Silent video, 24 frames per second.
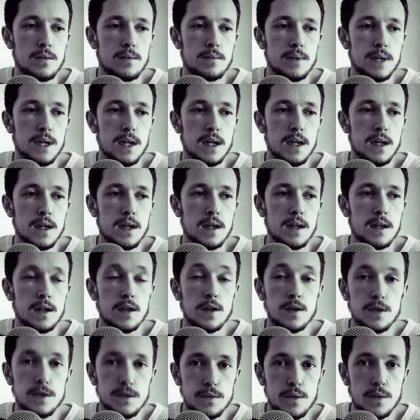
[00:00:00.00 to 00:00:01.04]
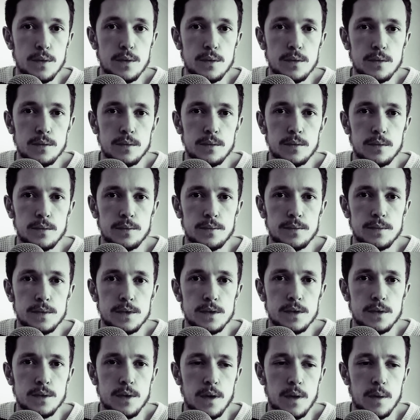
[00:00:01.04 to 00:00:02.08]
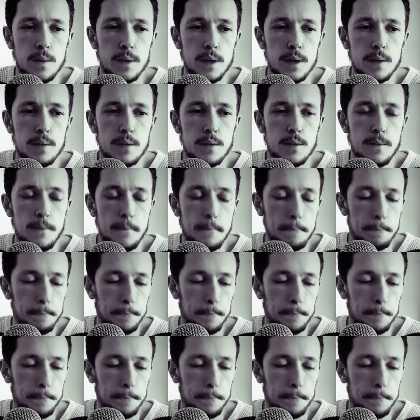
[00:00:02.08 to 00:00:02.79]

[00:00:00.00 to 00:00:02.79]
be useful to other people.